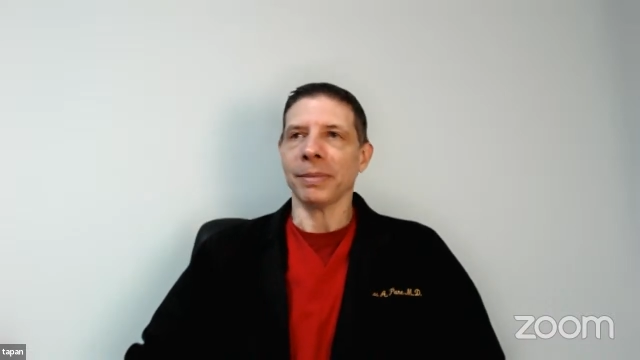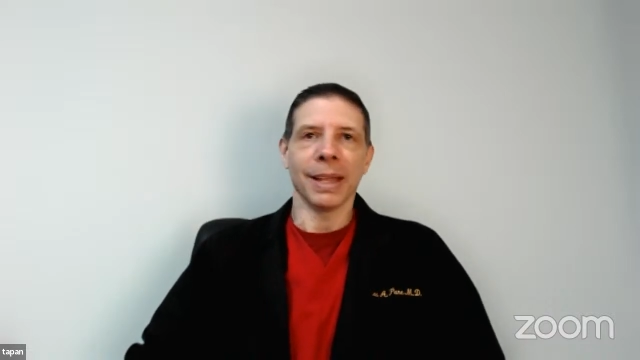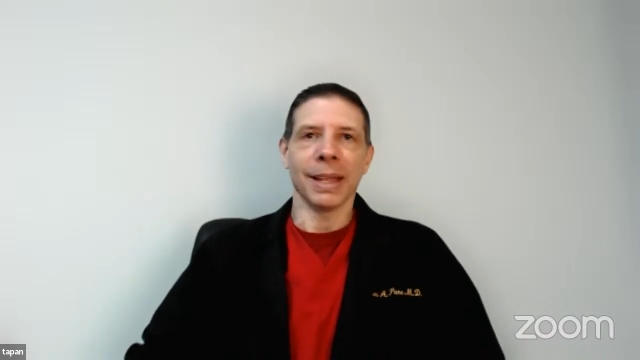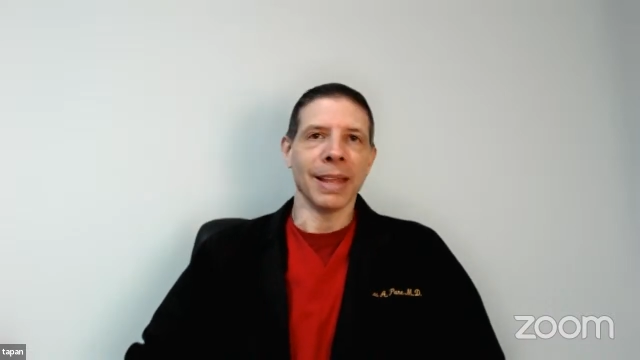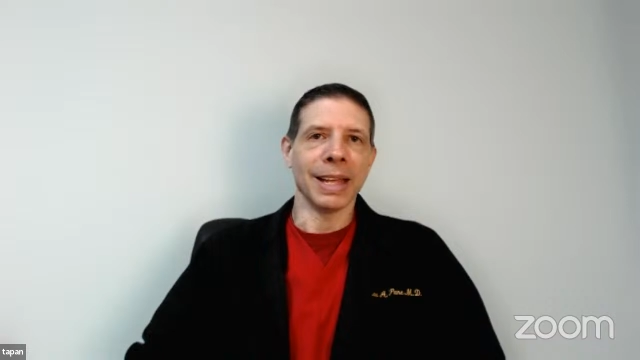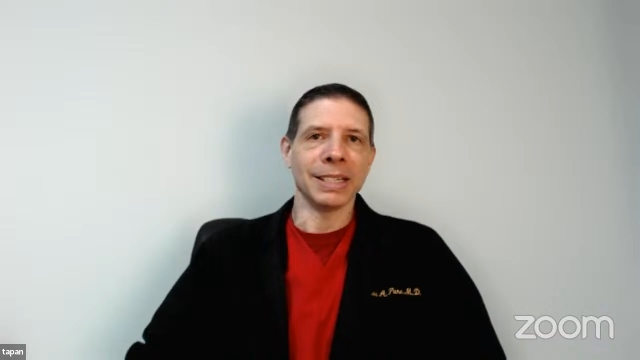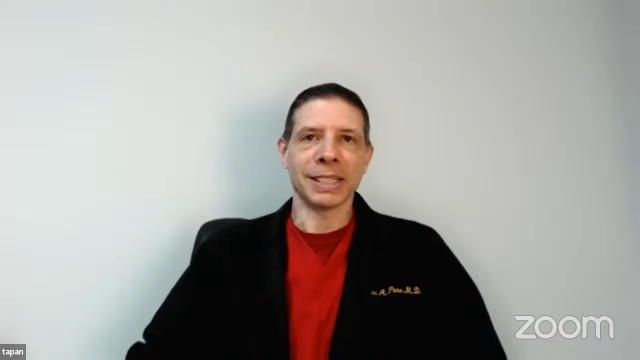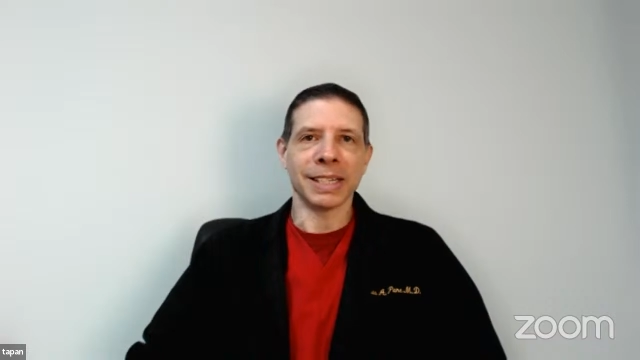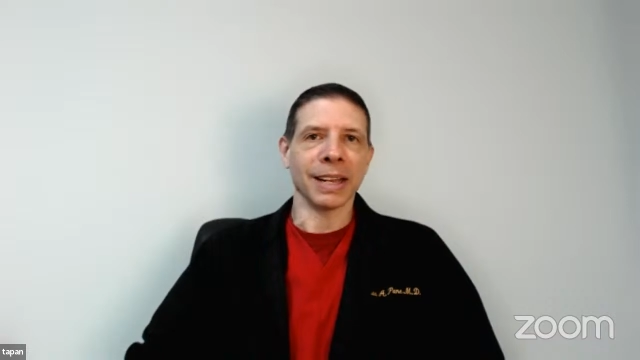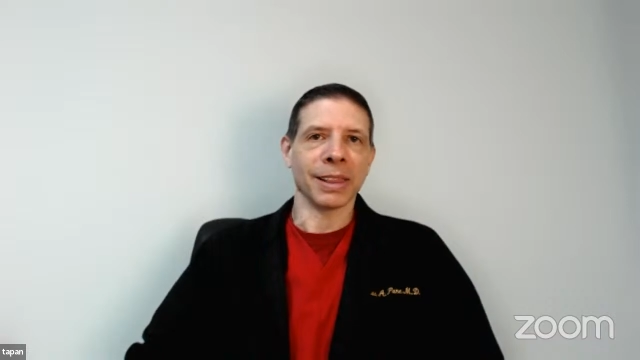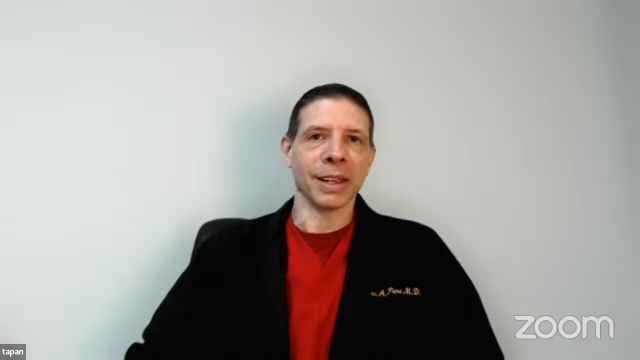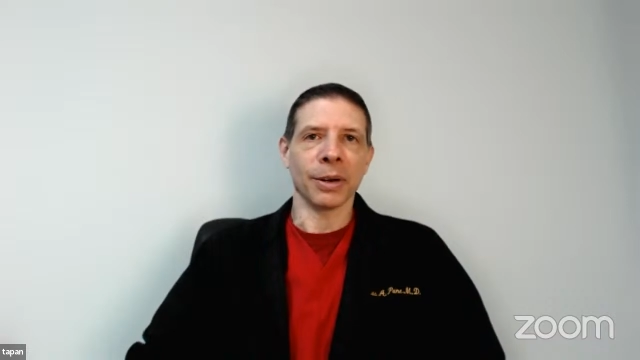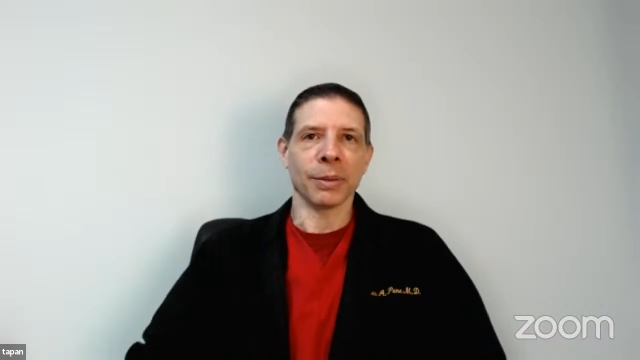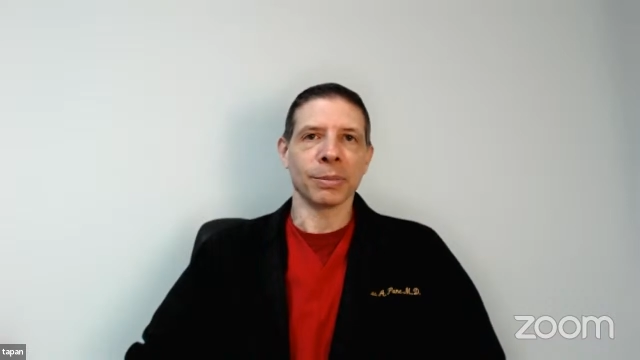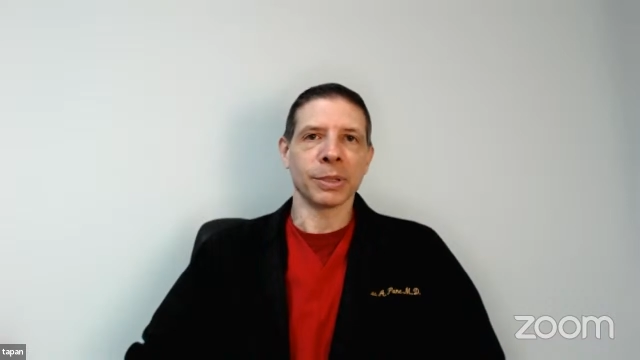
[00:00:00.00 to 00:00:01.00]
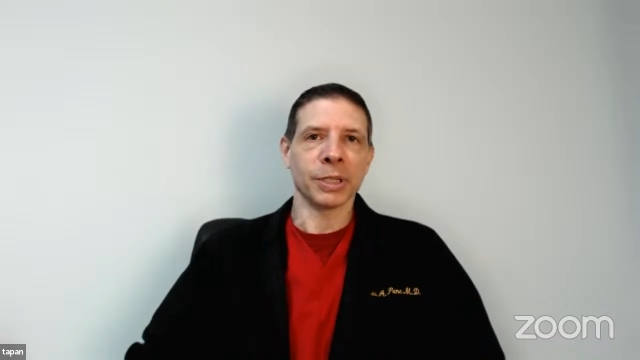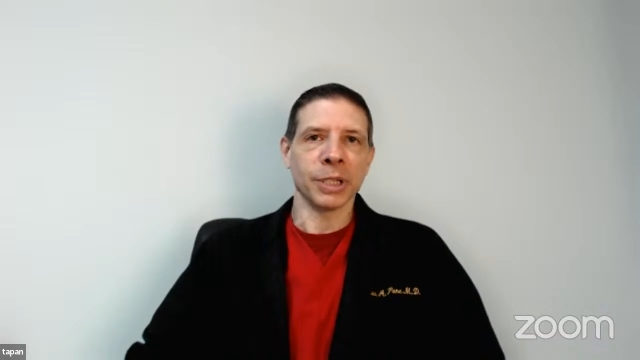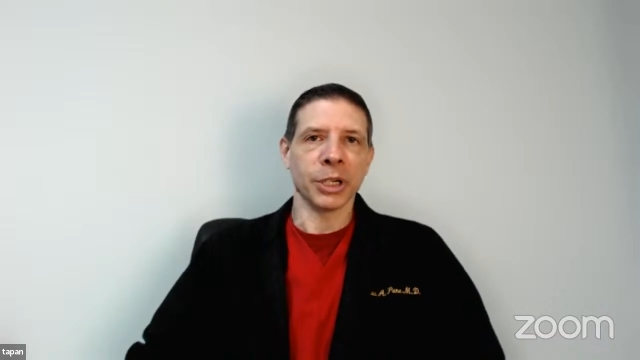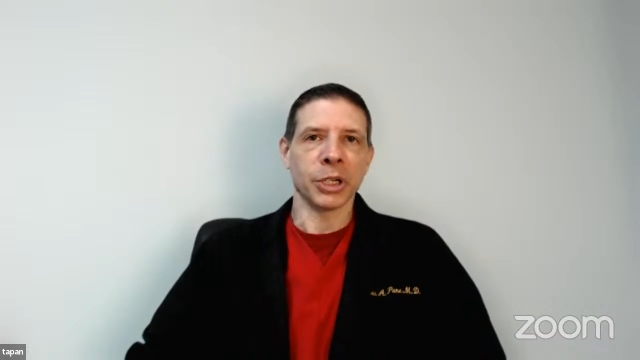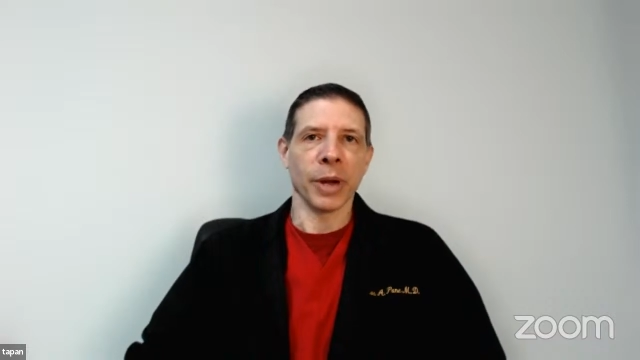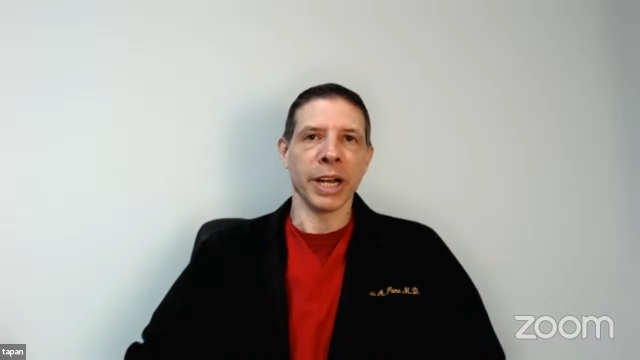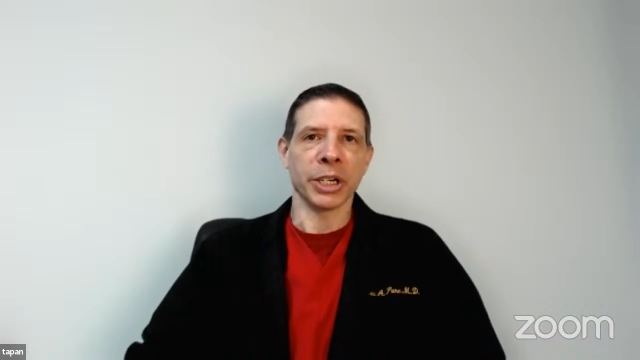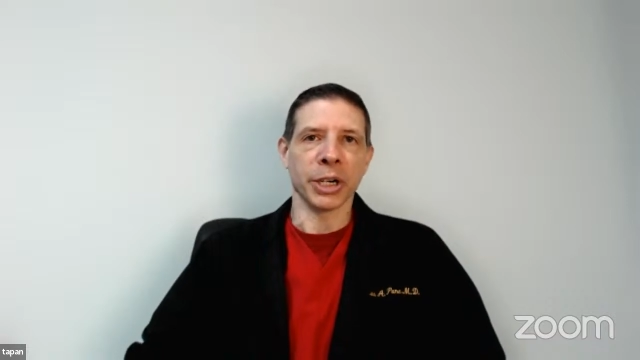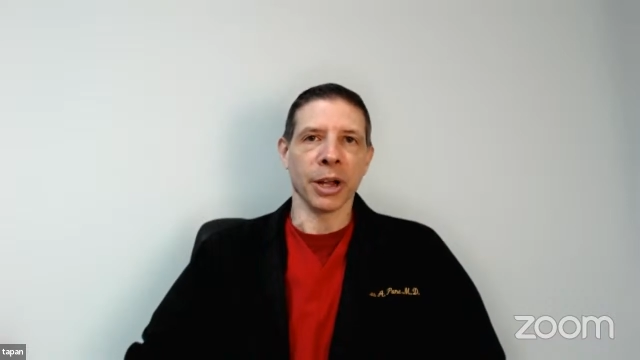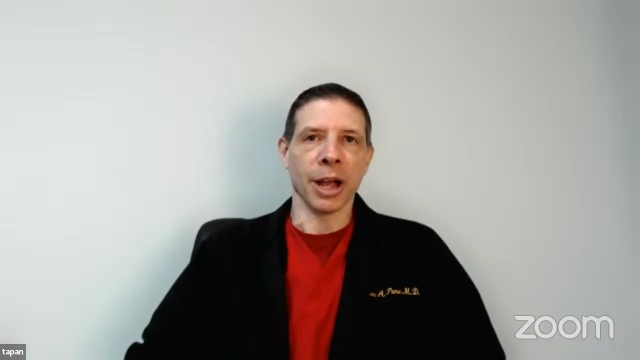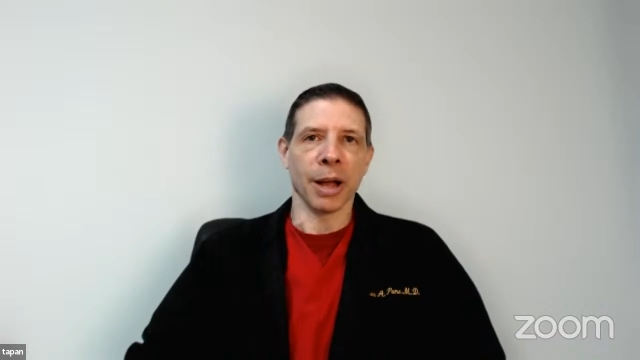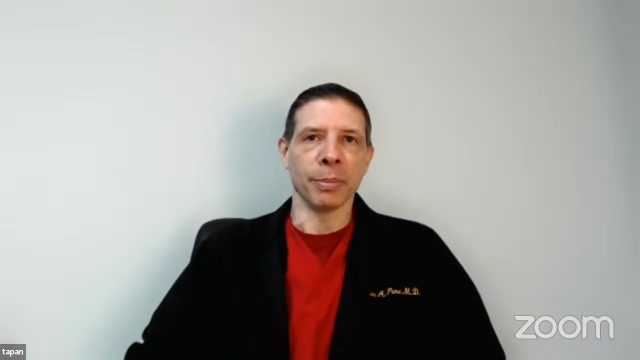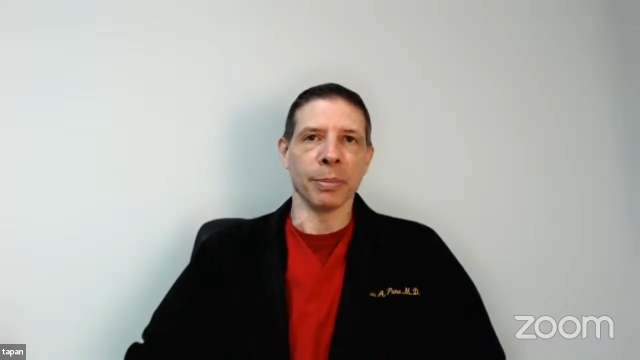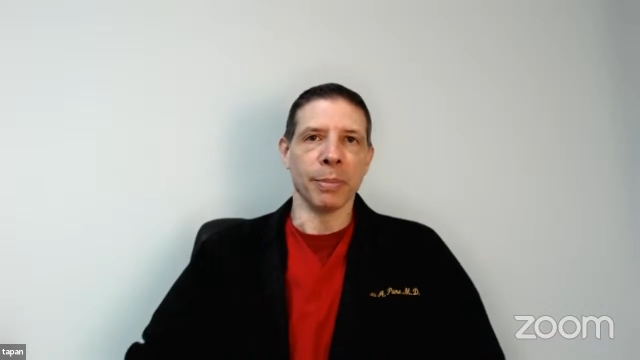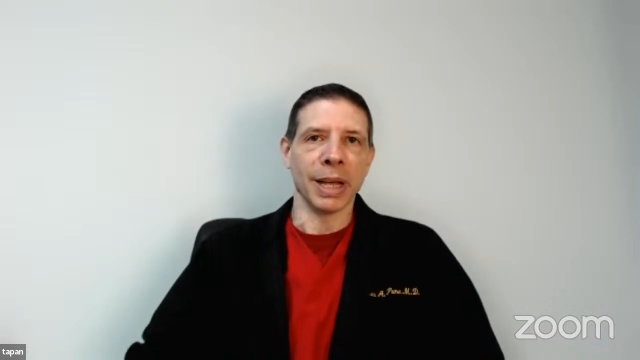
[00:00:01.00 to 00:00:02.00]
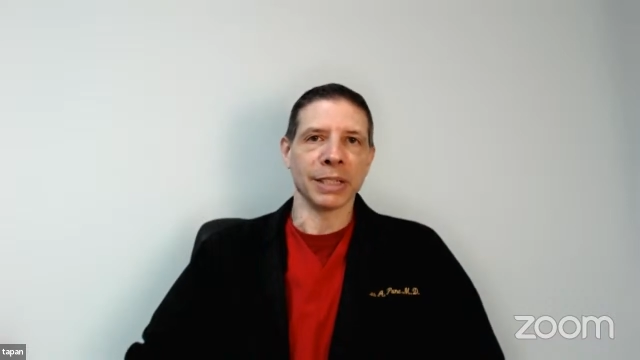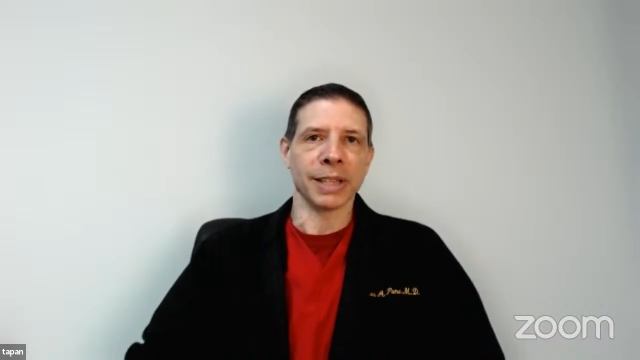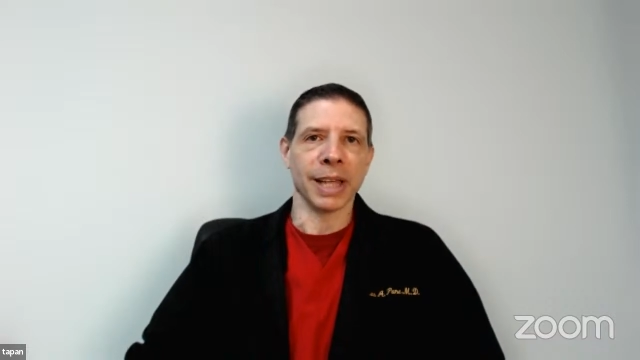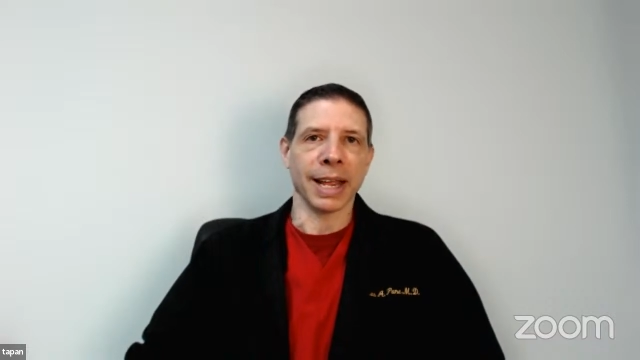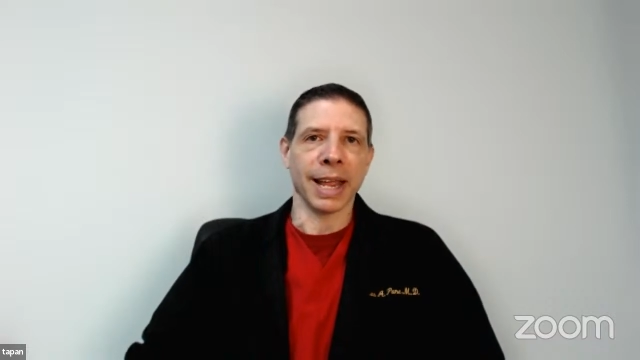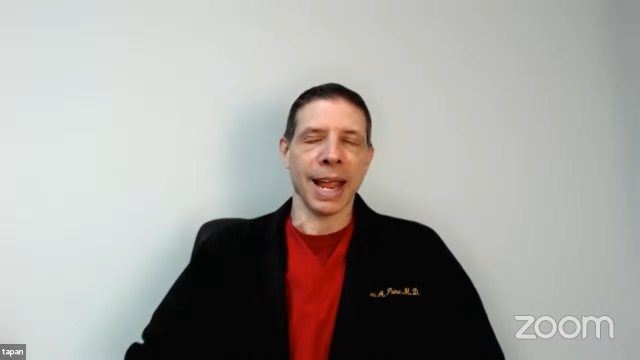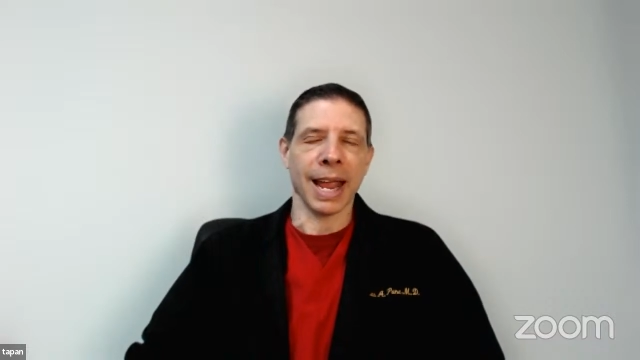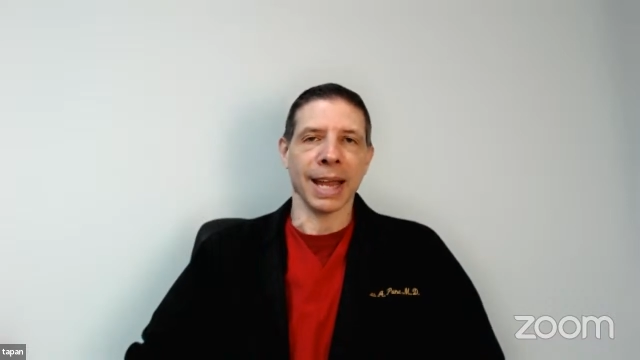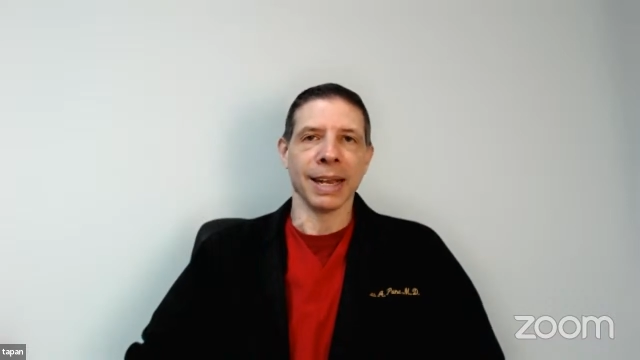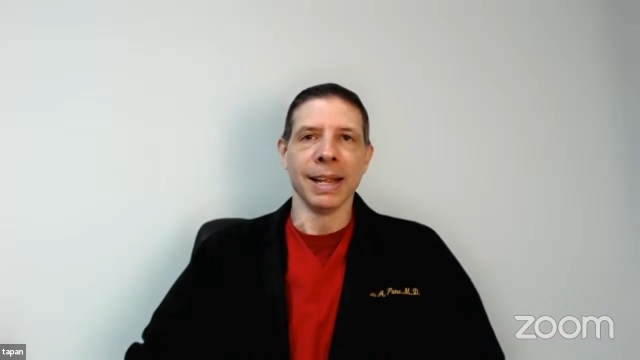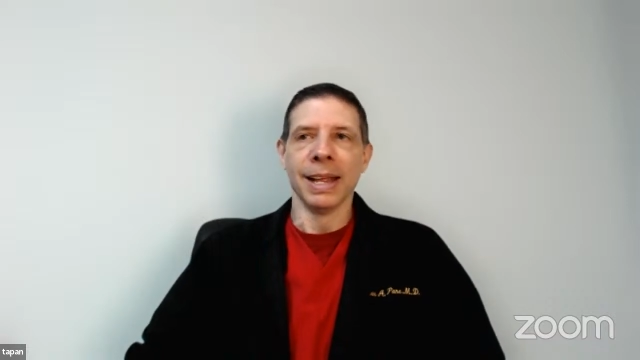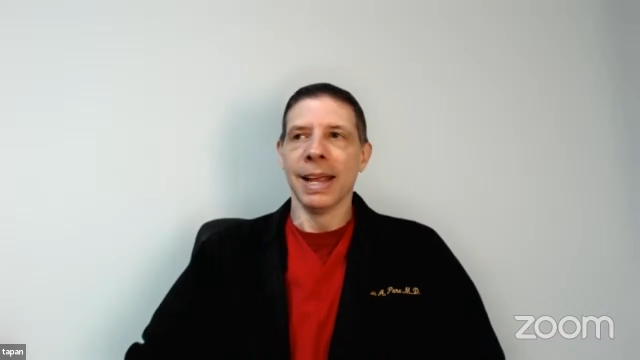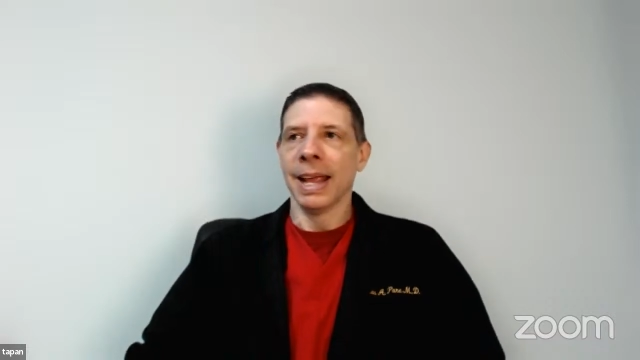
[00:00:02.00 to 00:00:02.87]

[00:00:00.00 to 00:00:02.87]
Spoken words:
They set their situation up best they can,